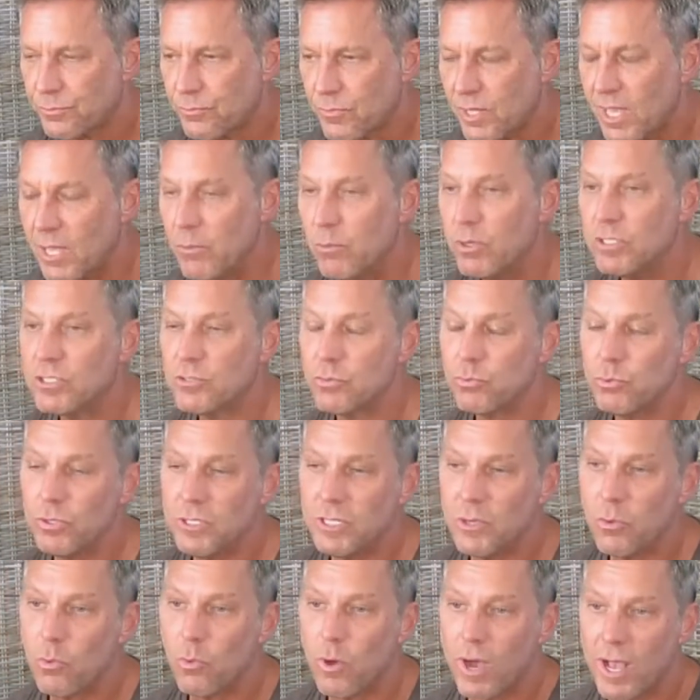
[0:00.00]
and what's
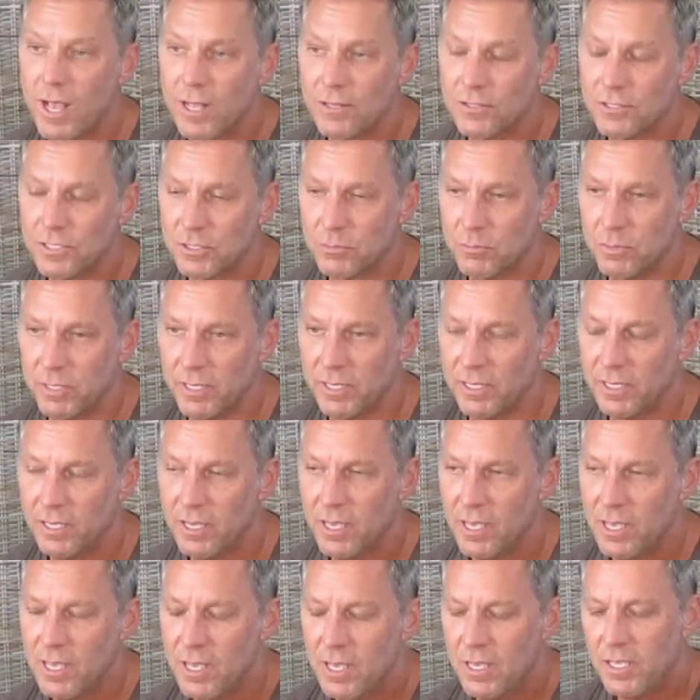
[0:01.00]
really wild to me,
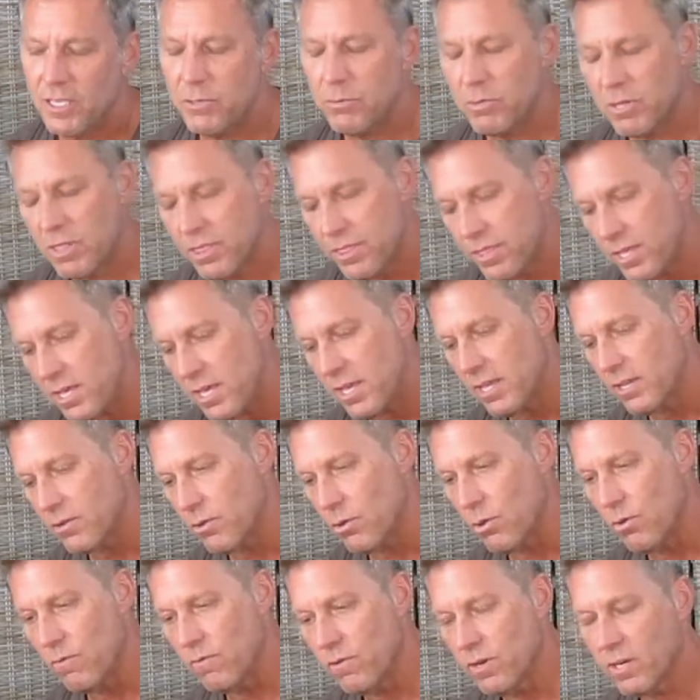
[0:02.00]
you would think
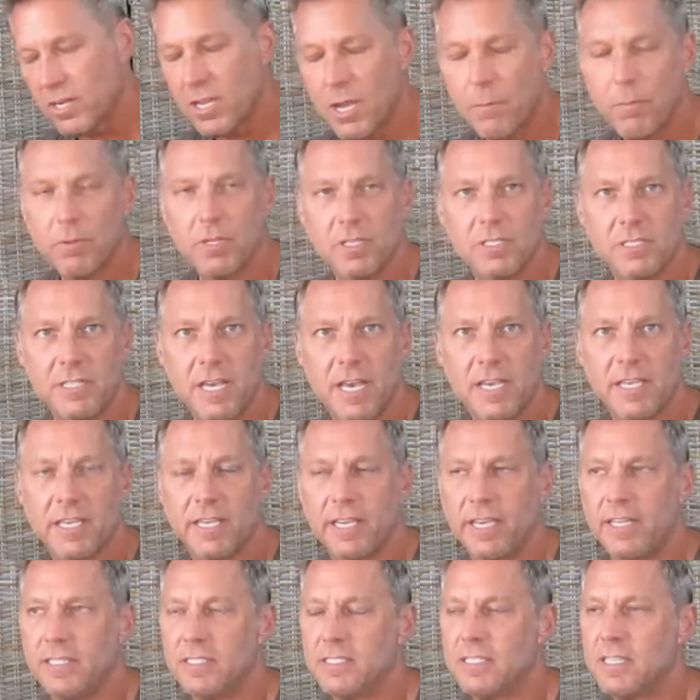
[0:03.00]
over a couple of
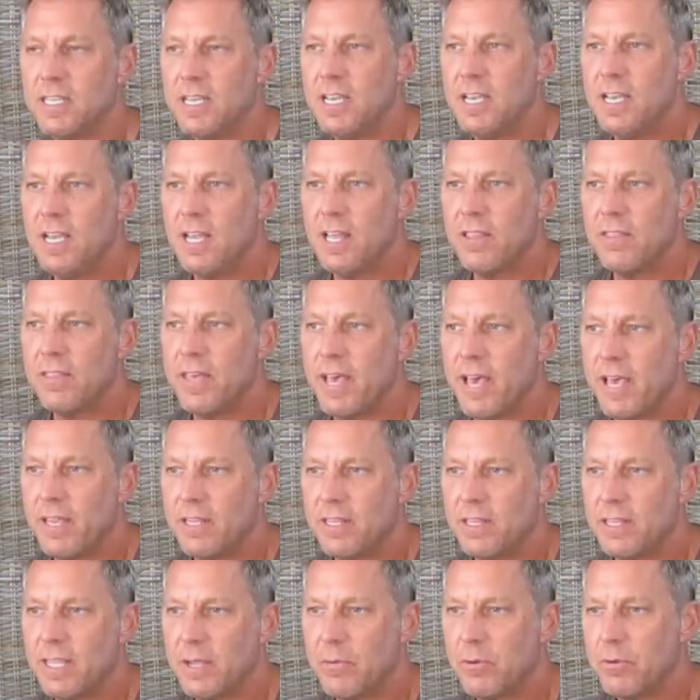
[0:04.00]
decades
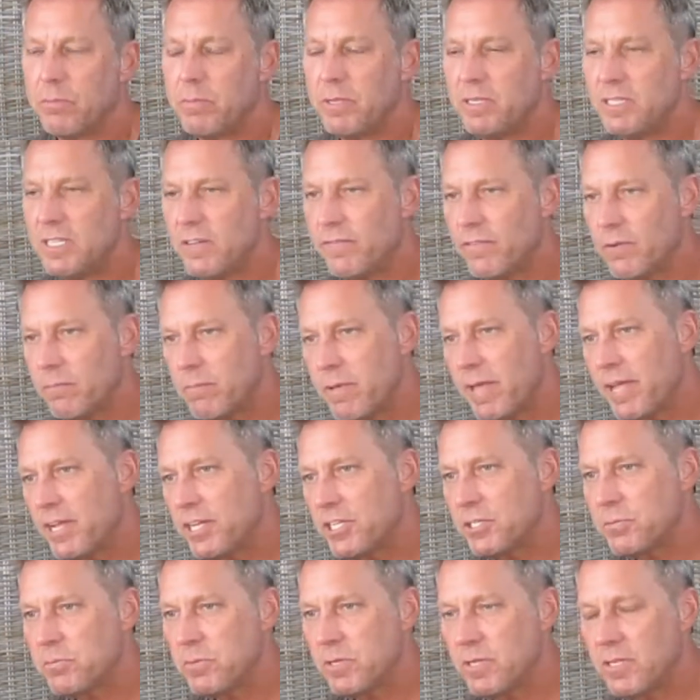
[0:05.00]
that there would be different
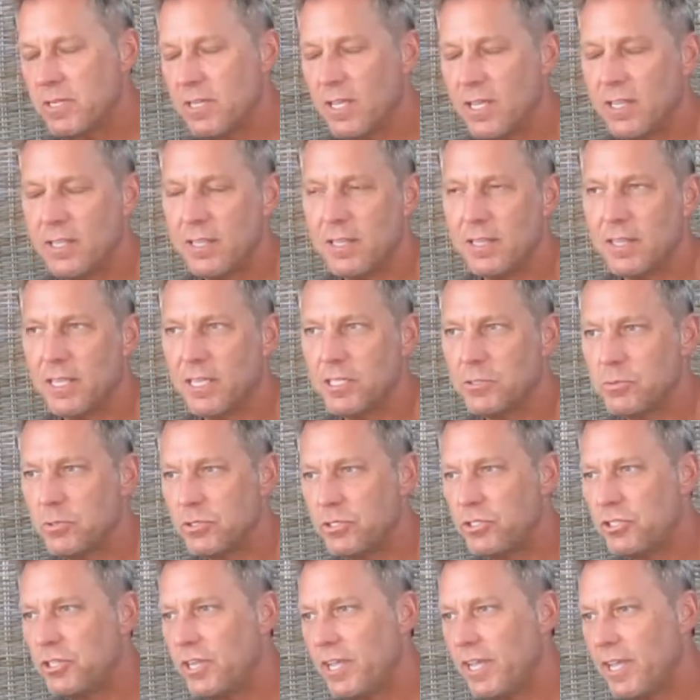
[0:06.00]
management and things would
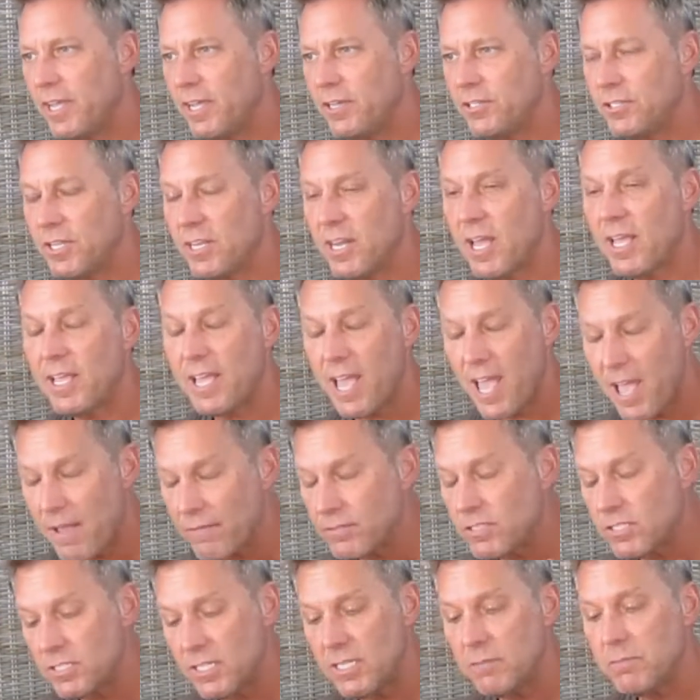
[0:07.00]
change. And I
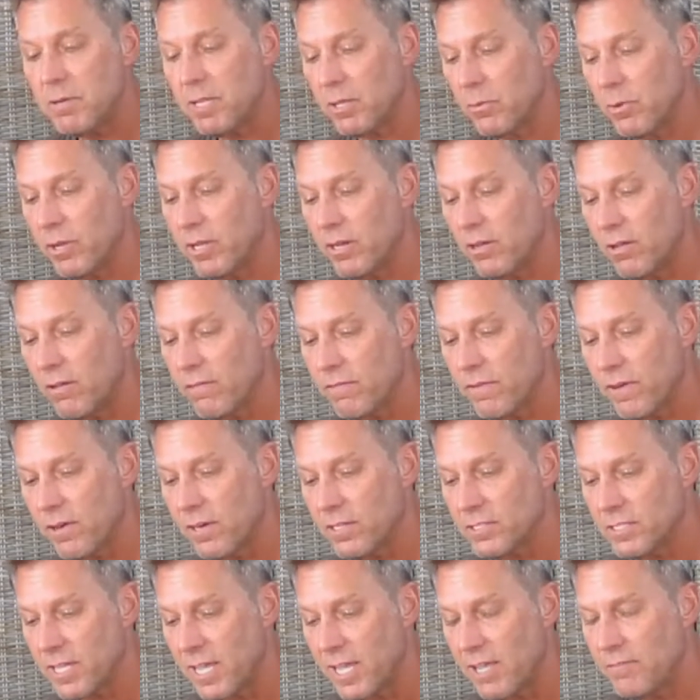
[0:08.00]
have seen, by the way, in all
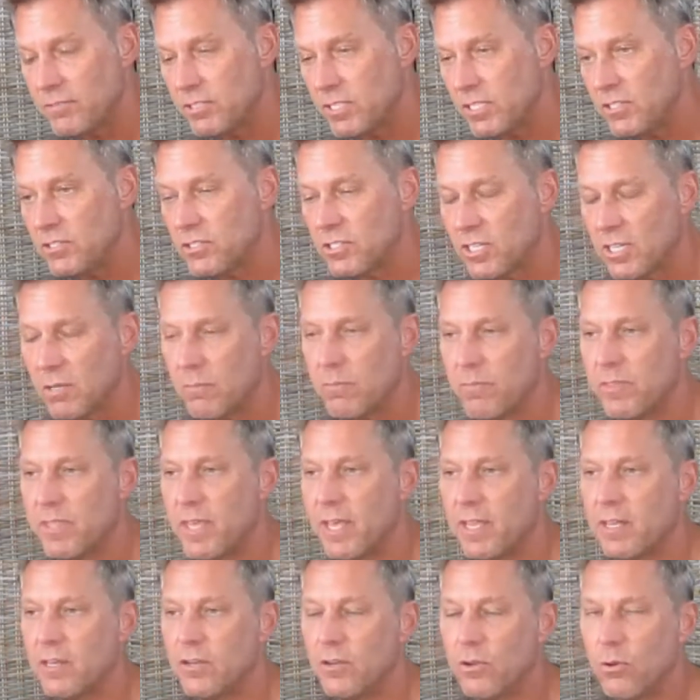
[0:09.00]
fairness, I have seen some
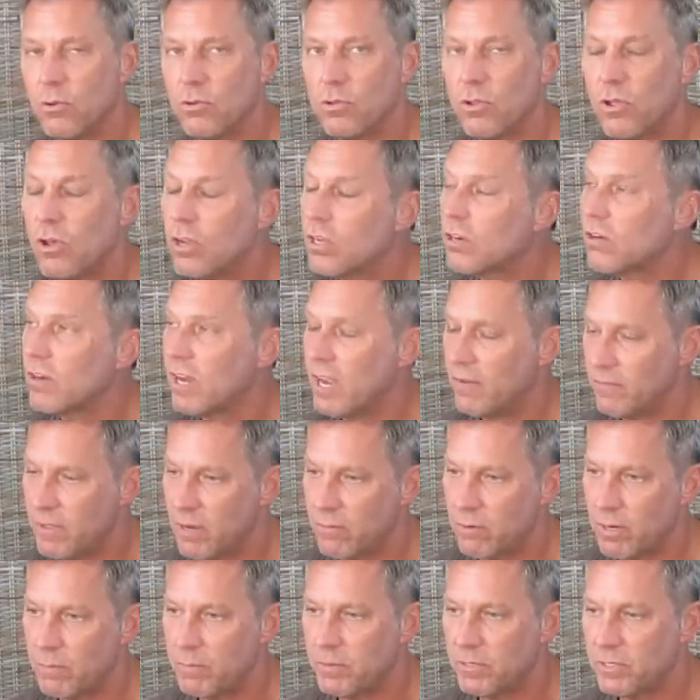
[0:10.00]
that no longer have
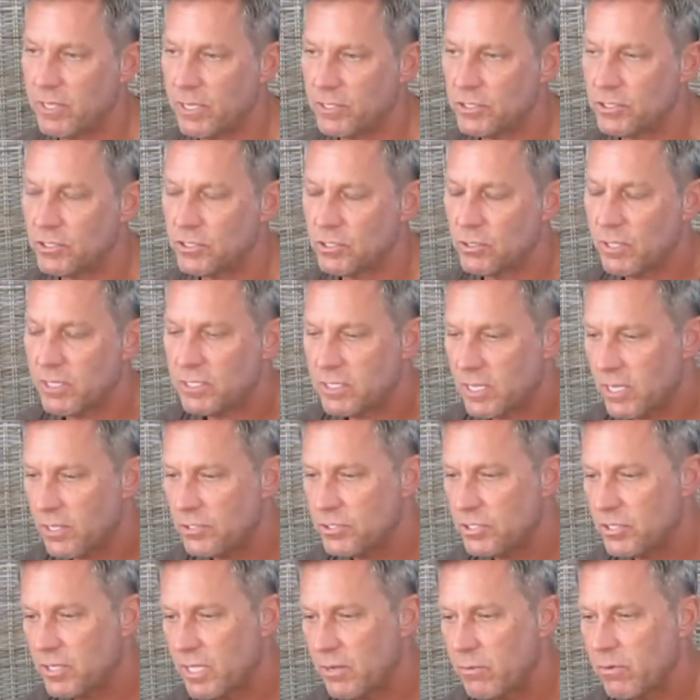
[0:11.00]
that reputation. So that
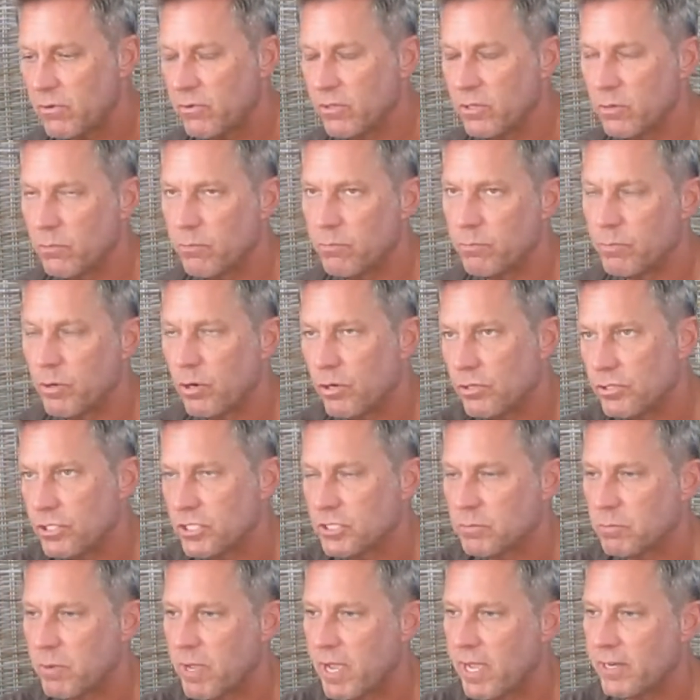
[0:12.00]
tells you they were either
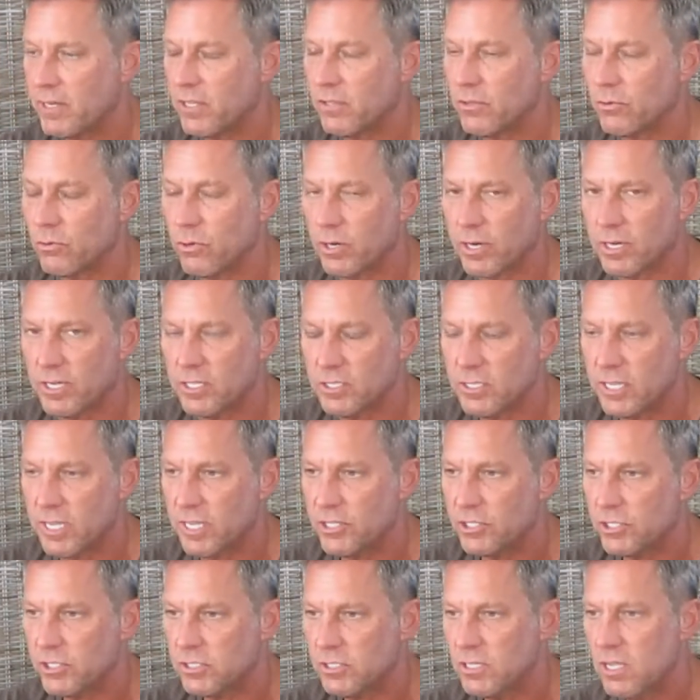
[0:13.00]
purchased by another
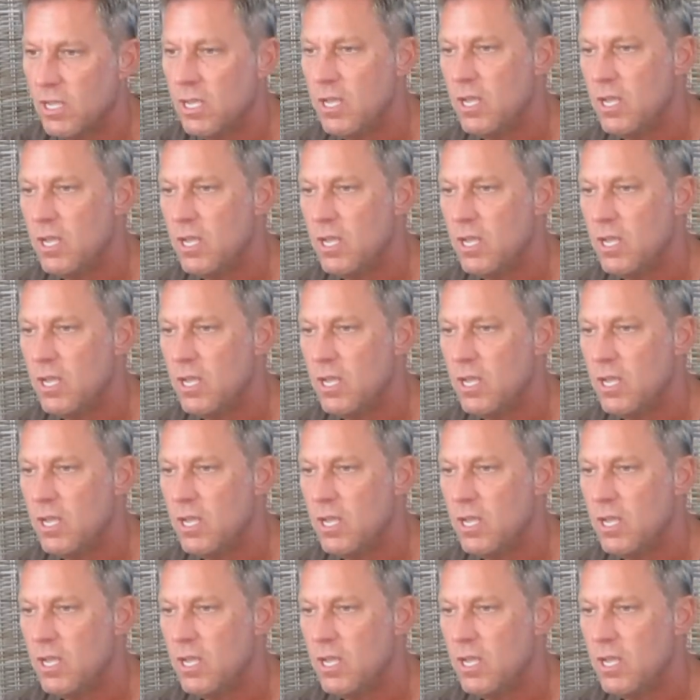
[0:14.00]
organization,